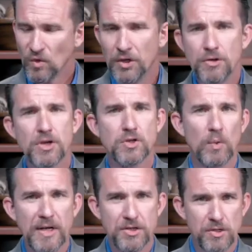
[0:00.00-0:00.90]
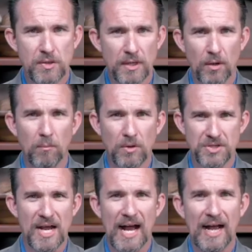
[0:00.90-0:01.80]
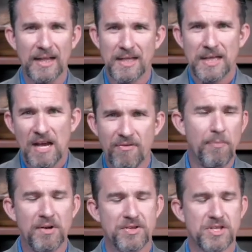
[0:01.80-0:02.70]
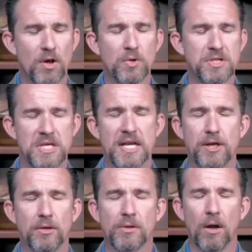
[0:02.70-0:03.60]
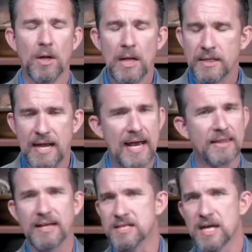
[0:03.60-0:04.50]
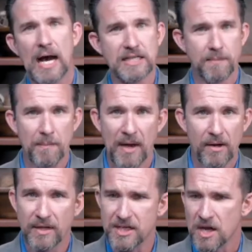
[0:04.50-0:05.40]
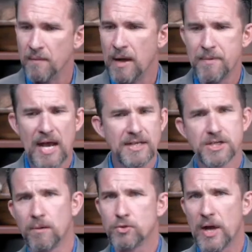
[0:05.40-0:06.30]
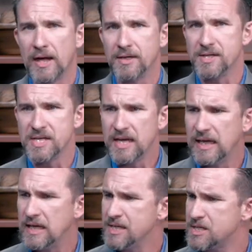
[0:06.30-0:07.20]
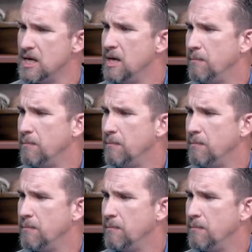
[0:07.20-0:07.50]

You just wished you could almost die. You ever been so sick you thought death has got to be better than this? Maybe you had some dreaded disease.